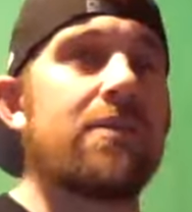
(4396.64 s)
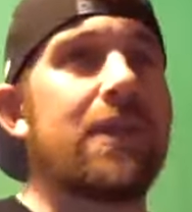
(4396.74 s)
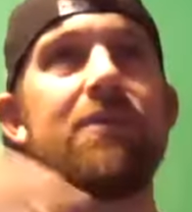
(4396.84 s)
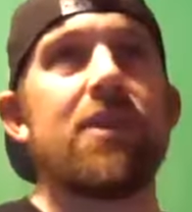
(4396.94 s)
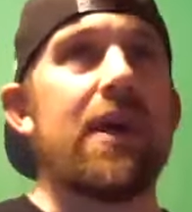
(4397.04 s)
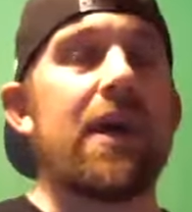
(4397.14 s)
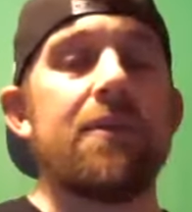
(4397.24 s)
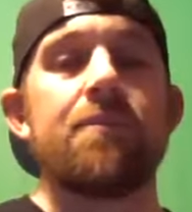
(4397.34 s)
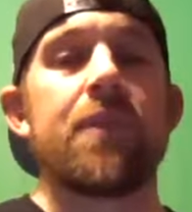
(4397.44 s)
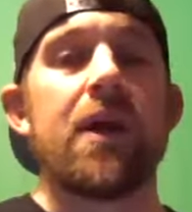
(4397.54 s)
even
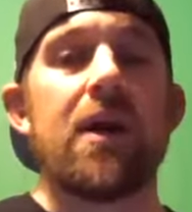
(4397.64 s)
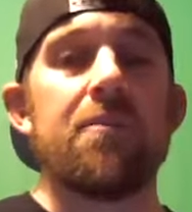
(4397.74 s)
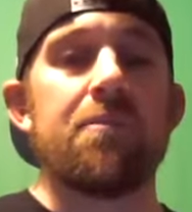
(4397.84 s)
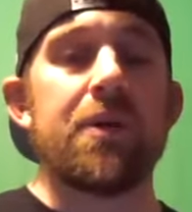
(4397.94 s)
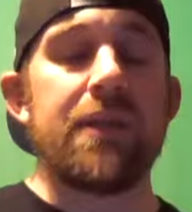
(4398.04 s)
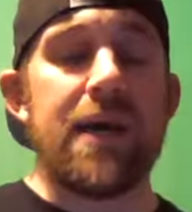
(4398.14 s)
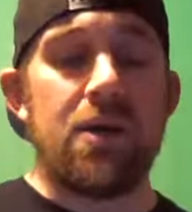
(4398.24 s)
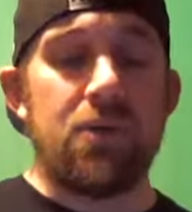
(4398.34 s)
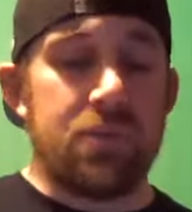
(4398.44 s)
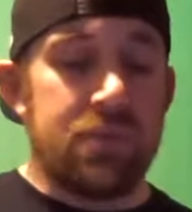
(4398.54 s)
then, um, but
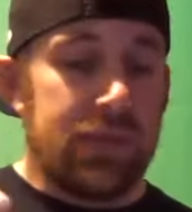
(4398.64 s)
now